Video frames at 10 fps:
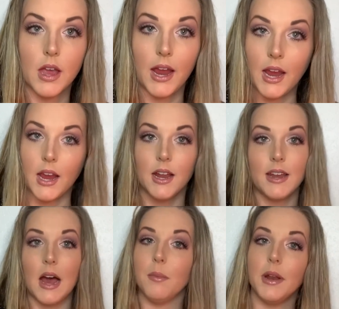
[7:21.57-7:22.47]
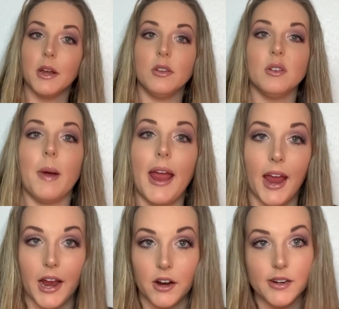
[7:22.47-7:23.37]
And now I'm gonna go do my
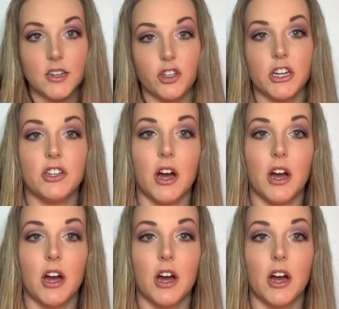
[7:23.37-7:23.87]
hair and change